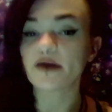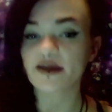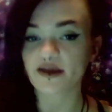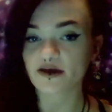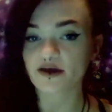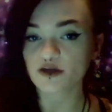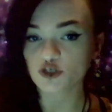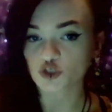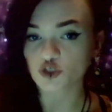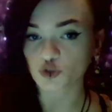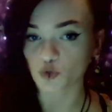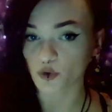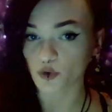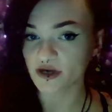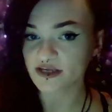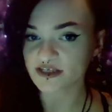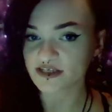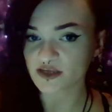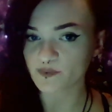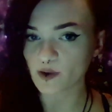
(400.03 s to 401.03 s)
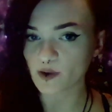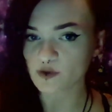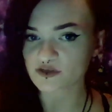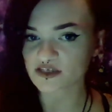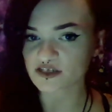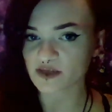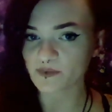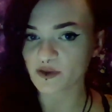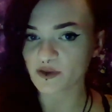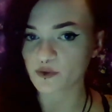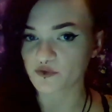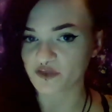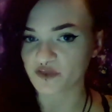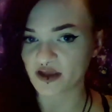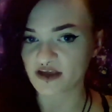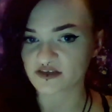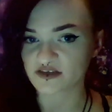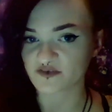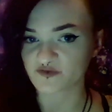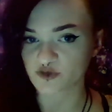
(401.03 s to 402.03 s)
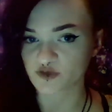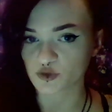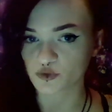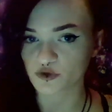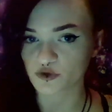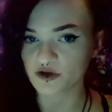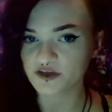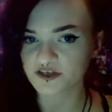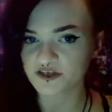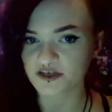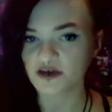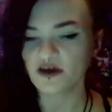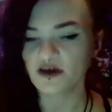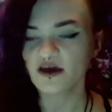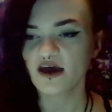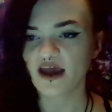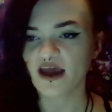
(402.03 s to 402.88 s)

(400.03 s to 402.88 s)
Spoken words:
making a choice about something with the Ace of Swords,